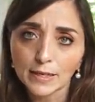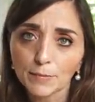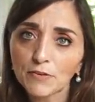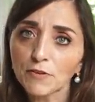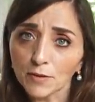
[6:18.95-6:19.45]

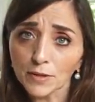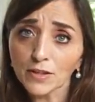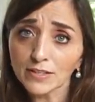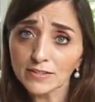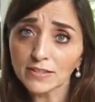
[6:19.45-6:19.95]
My family
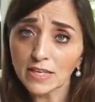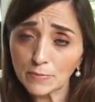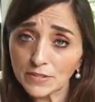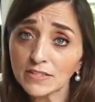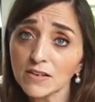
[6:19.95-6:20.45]
likes to
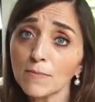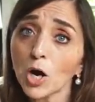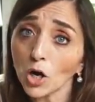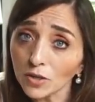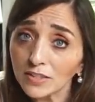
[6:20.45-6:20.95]
keep it
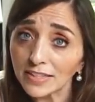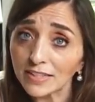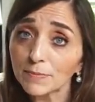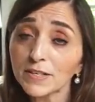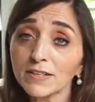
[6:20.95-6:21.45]

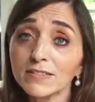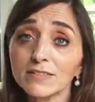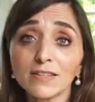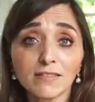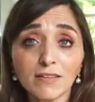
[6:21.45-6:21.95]
subarctic because,